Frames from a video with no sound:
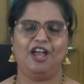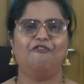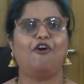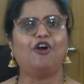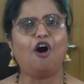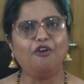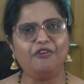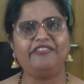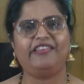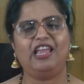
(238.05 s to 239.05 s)
for
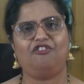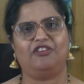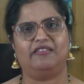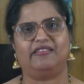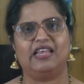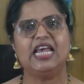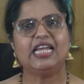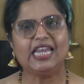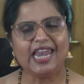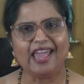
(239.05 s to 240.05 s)
conversations,
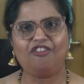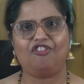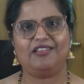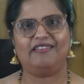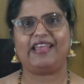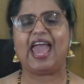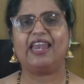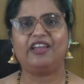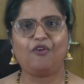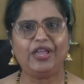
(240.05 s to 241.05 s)
connections,
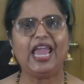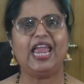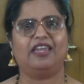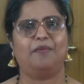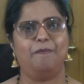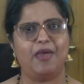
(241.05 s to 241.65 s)
and create